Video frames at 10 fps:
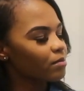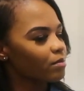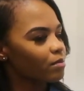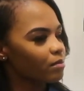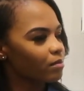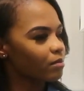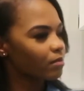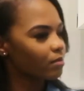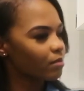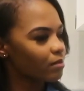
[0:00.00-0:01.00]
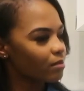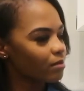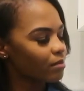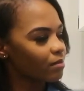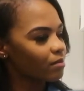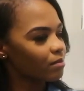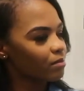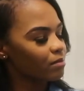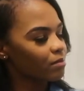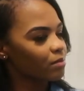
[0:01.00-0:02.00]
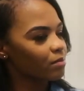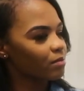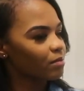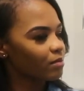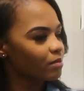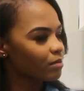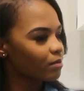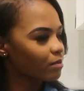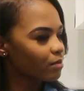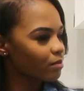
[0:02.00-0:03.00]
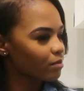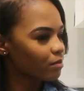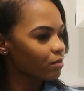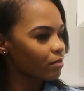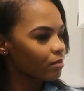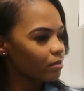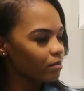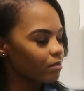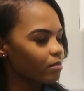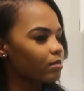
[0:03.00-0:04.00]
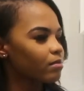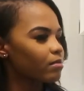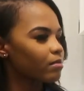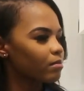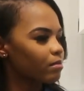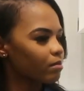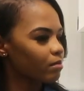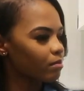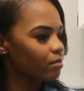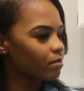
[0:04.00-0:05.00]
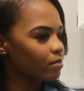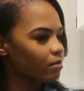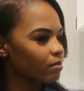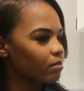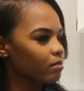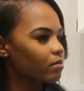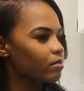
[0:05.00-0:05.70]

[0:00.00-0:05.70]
[no speech]